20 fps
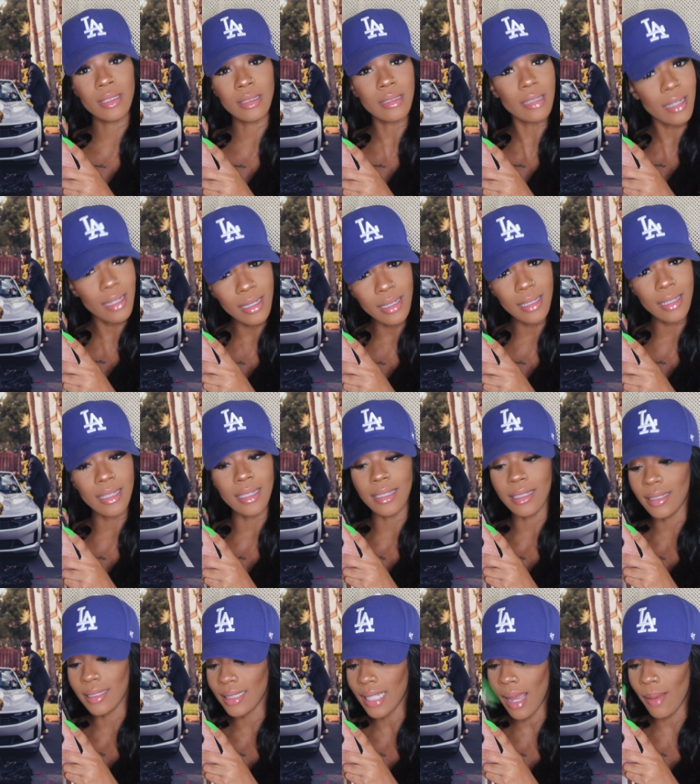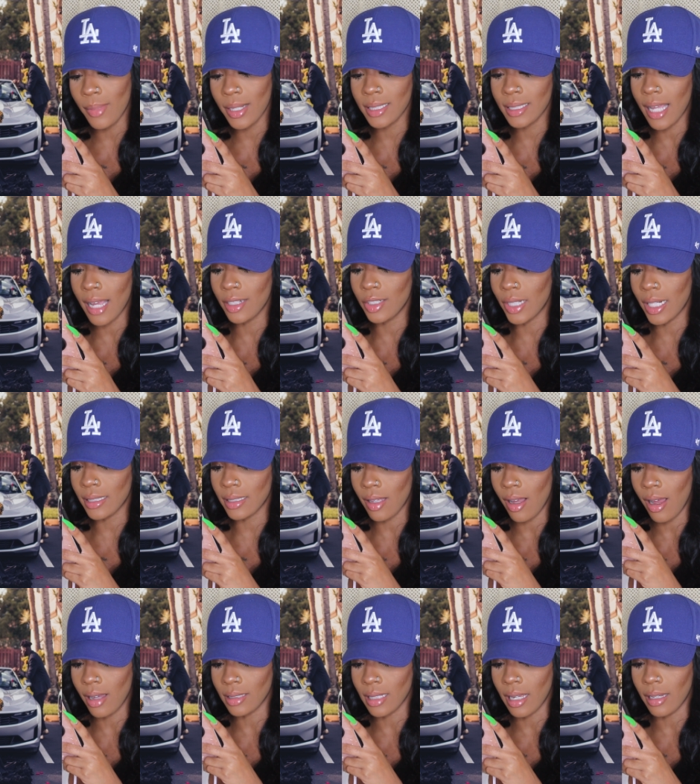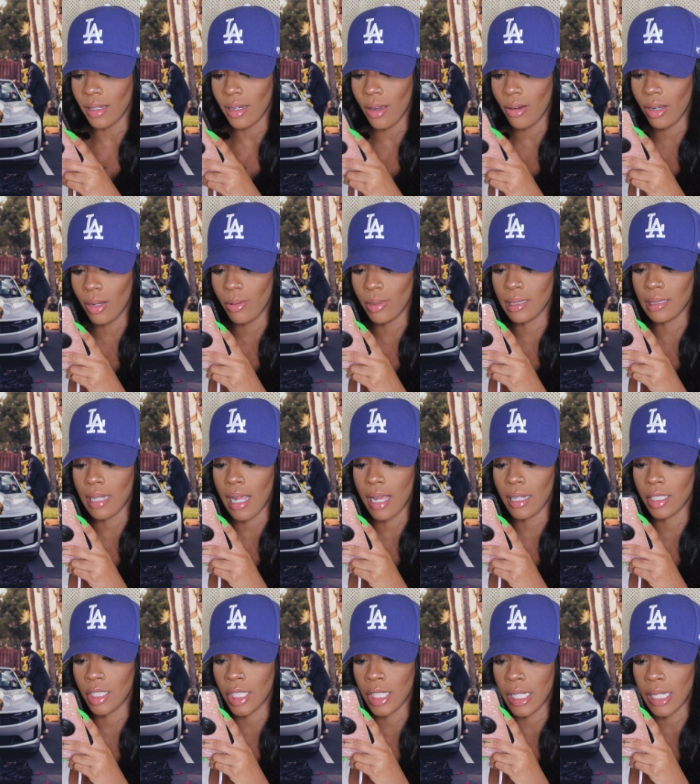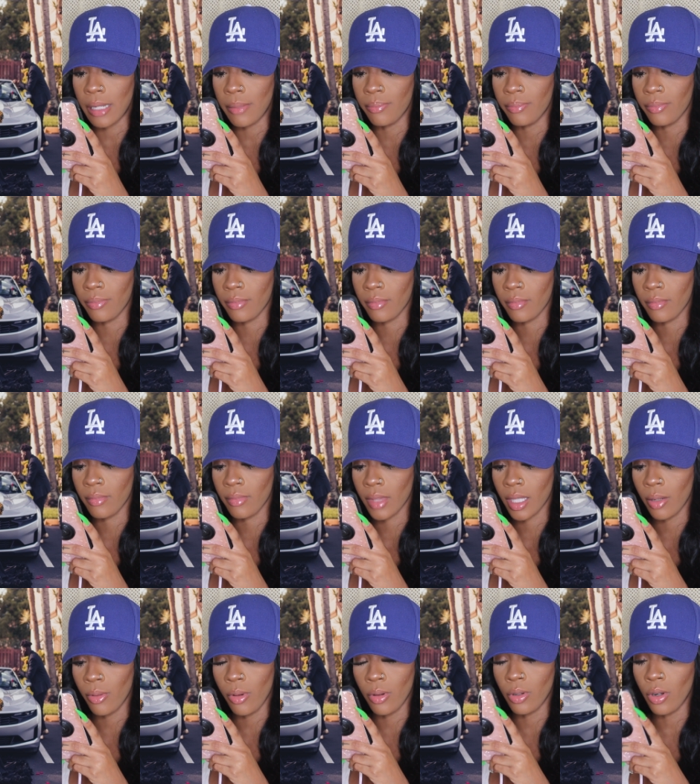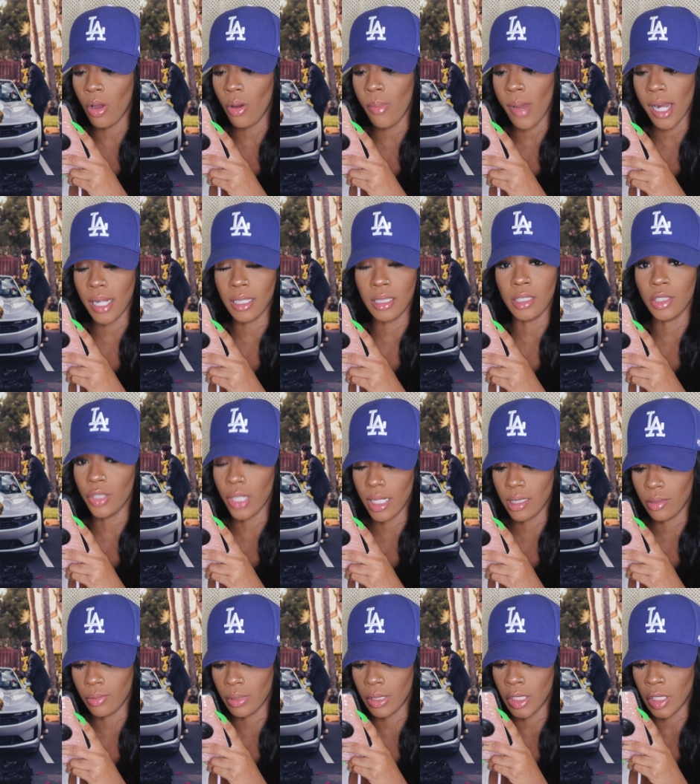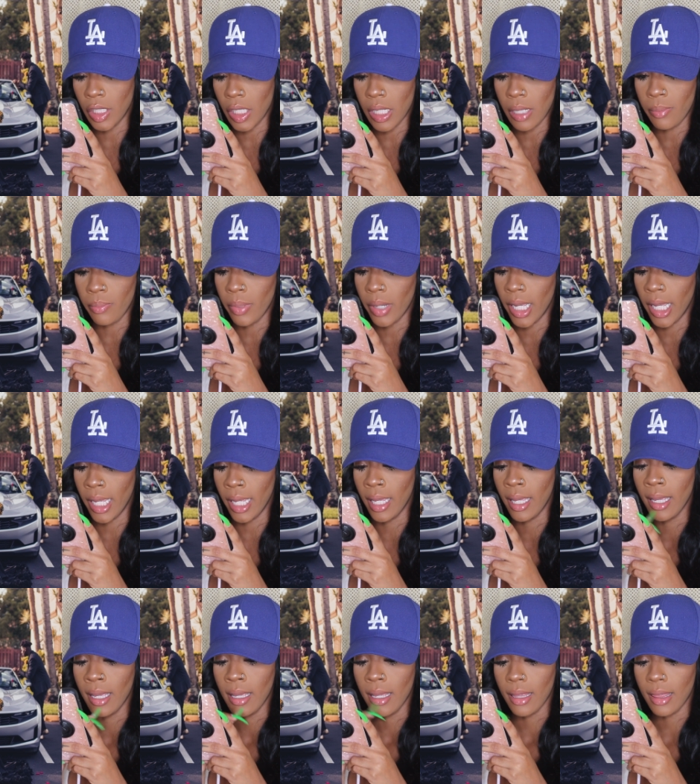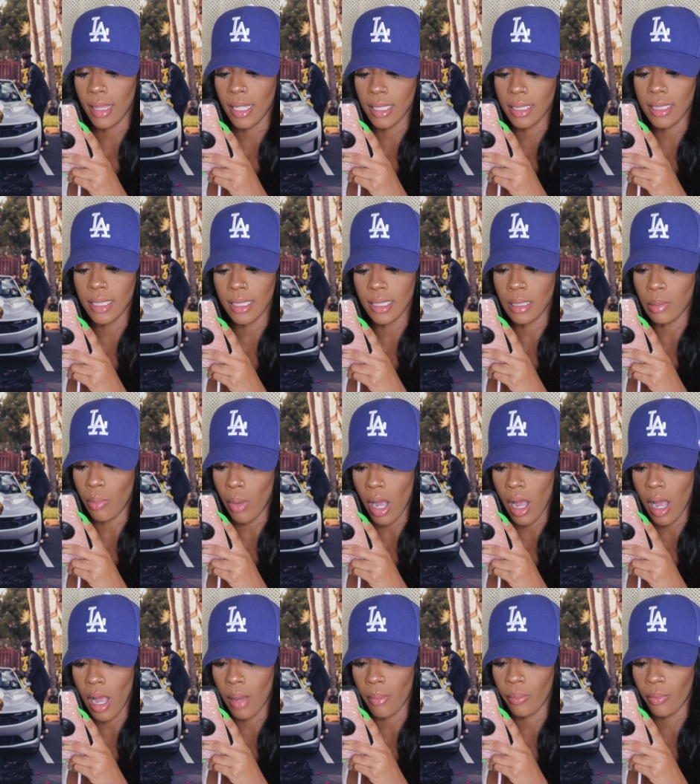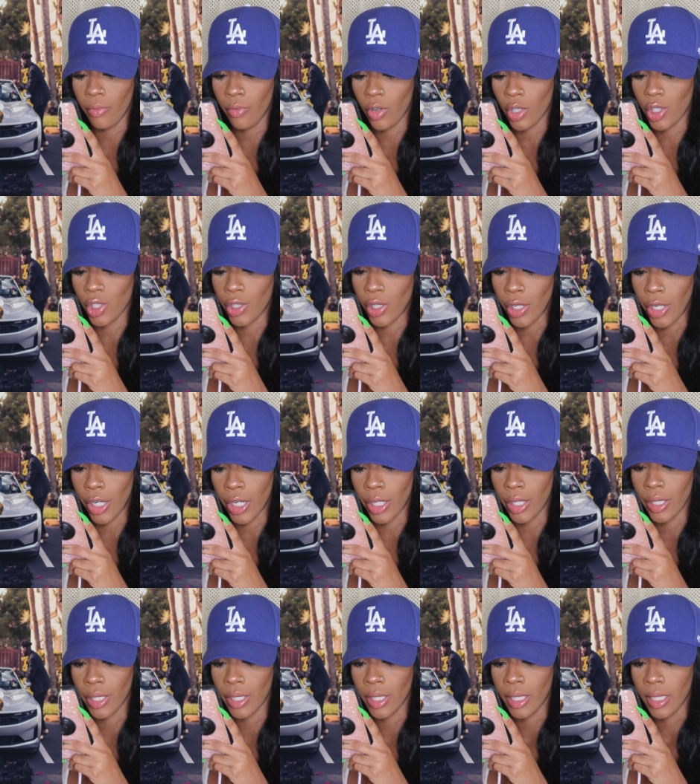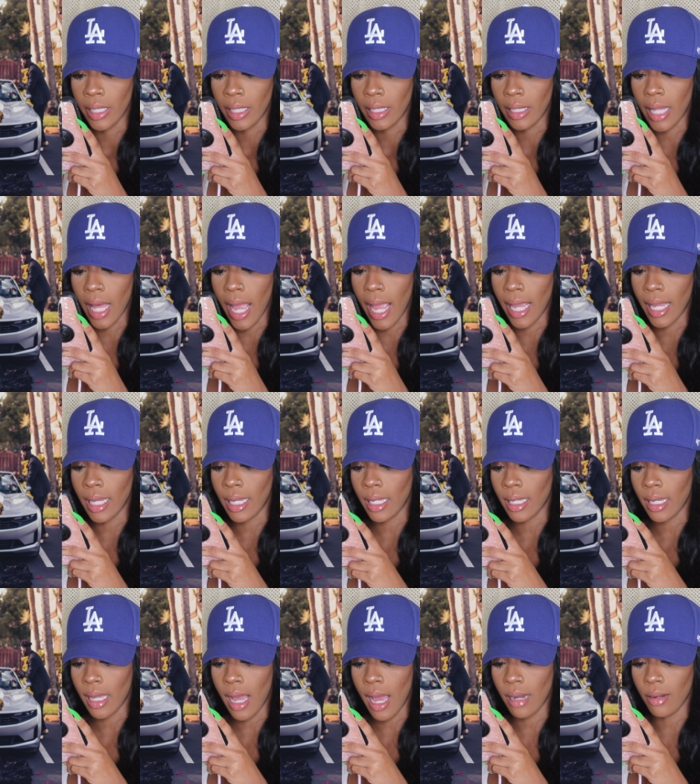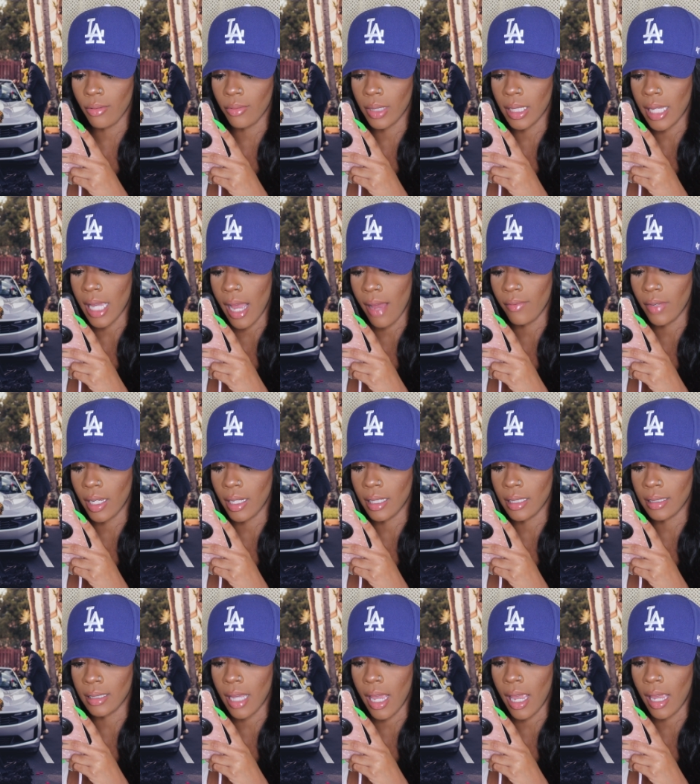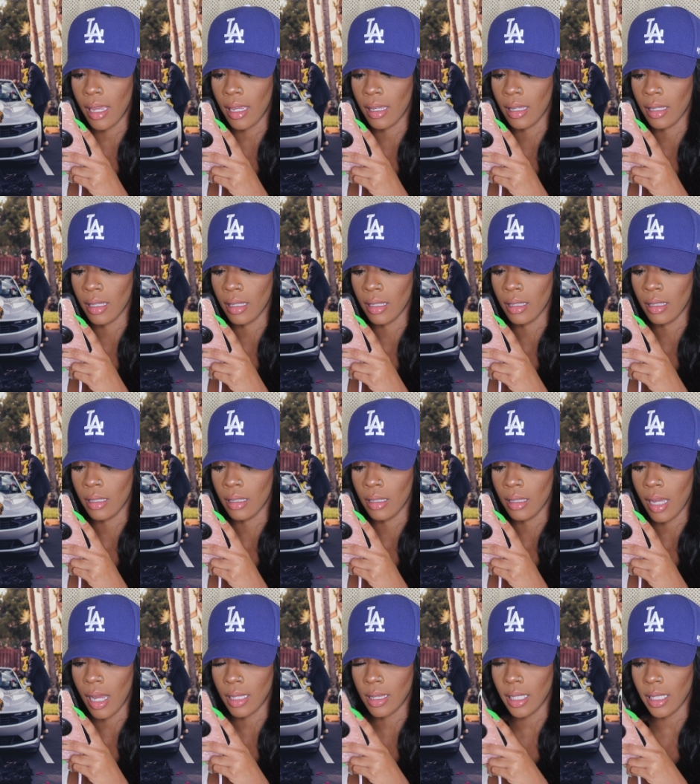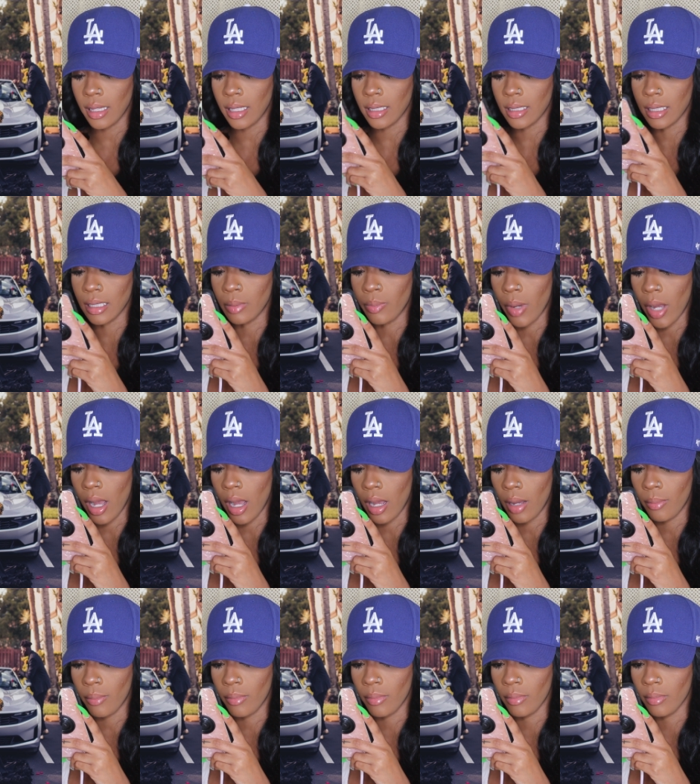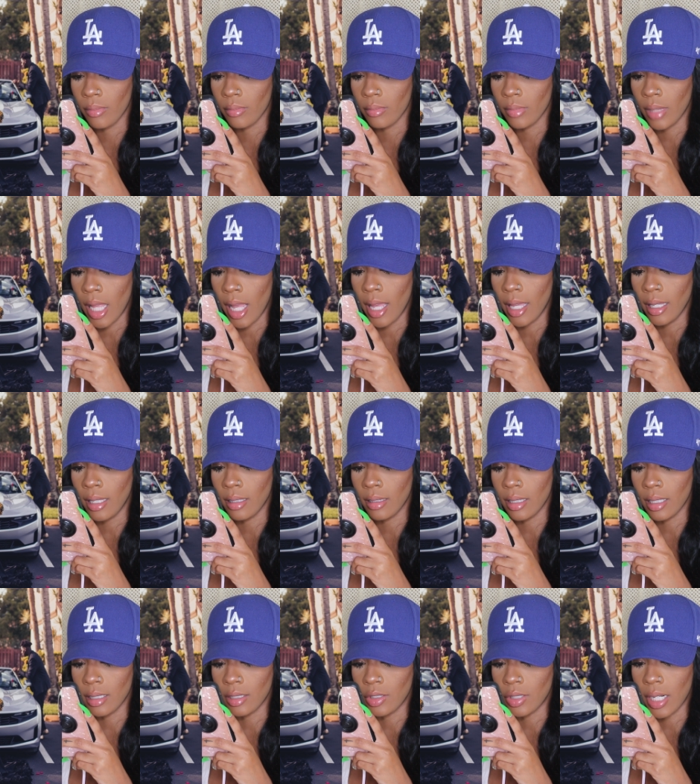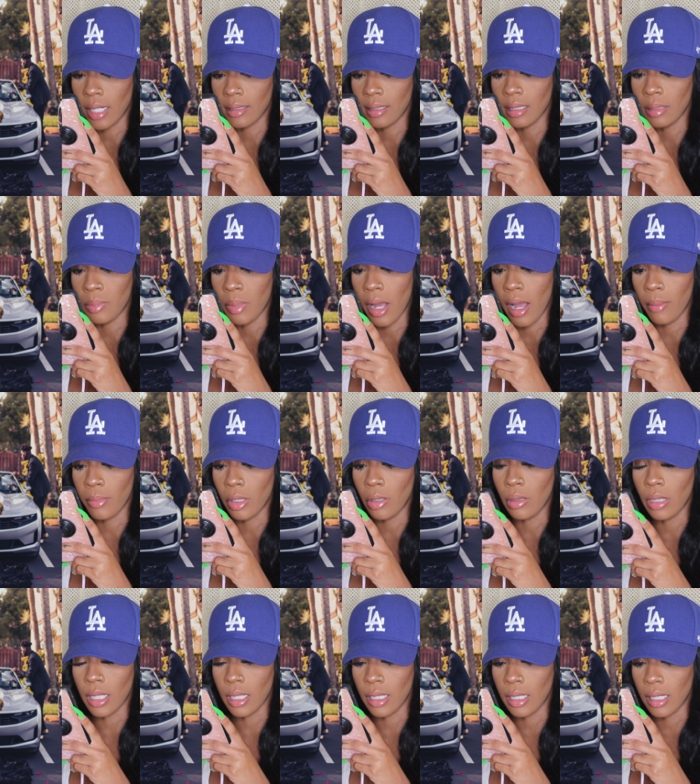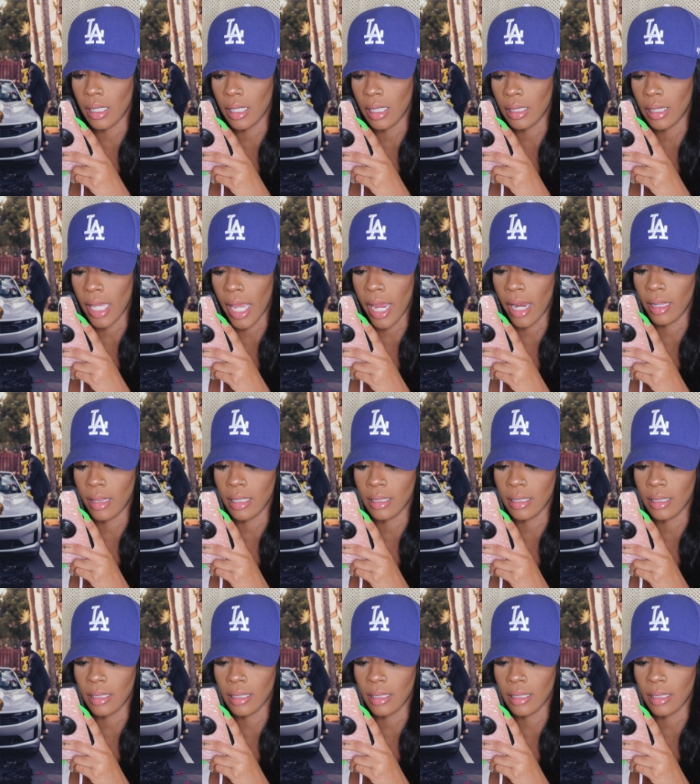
sus, how much that dress cost? I know it was not cheap well nobody's dress was cheap but this is bomb for sure like i don't really have nothing to say i think this is bomb like this dress is bomb you look good the hair